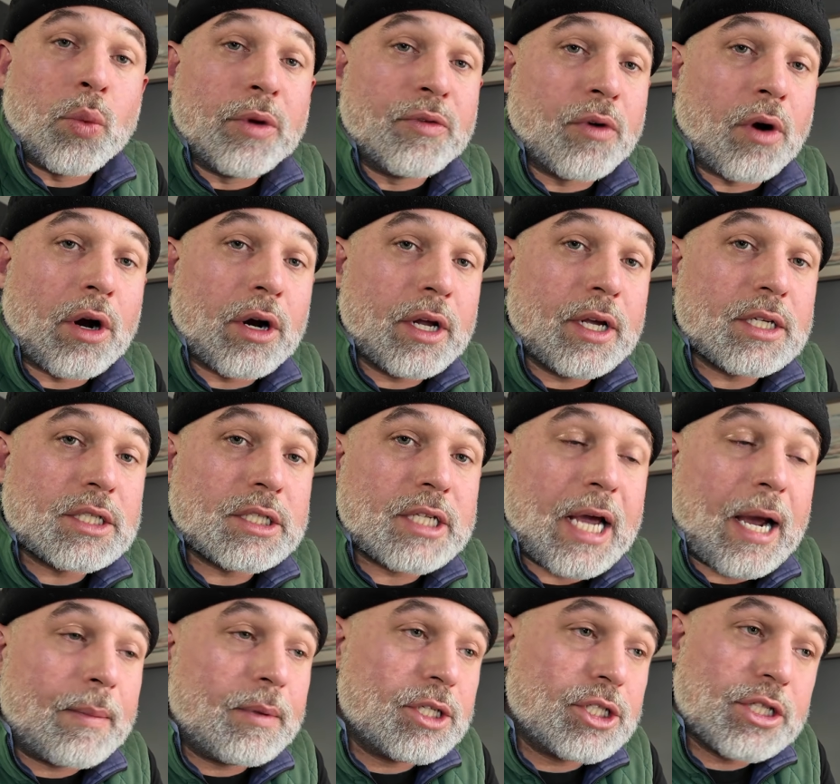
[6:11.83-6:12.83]
We've already
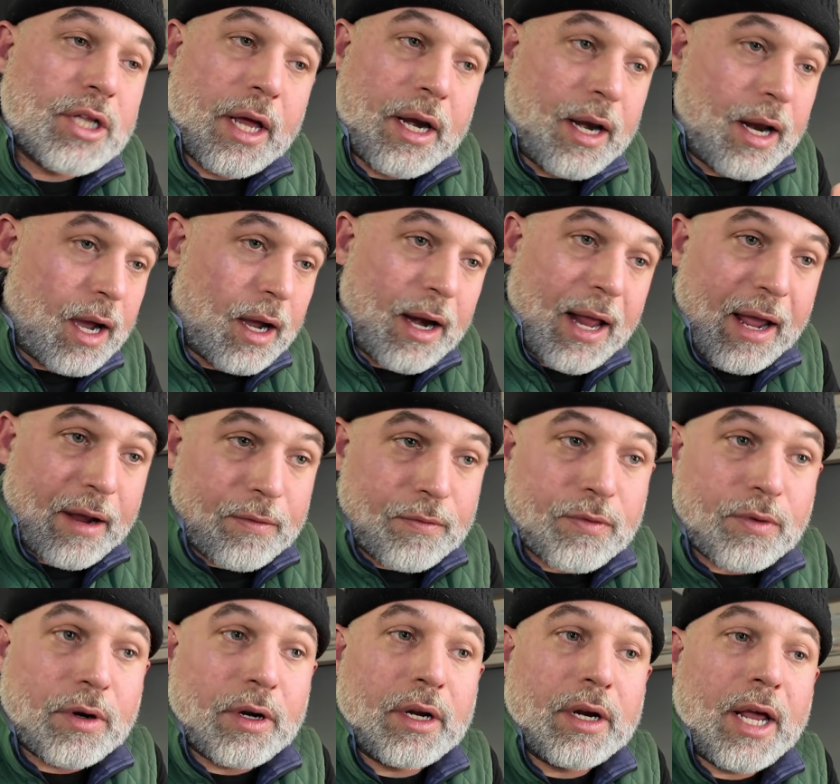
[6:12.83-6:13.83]
established that not
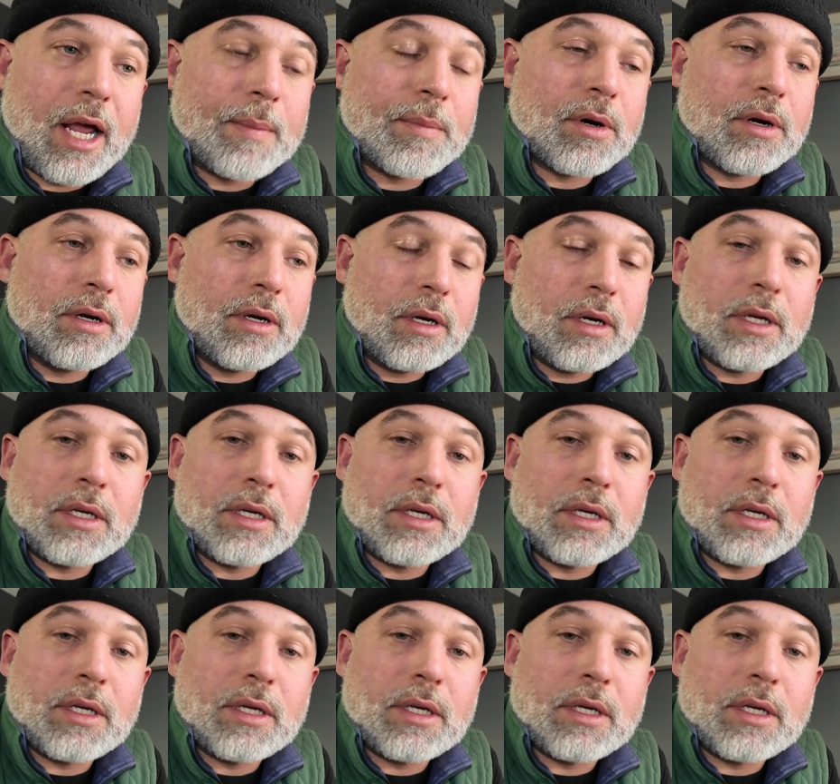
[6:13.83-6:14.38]
every neighborhood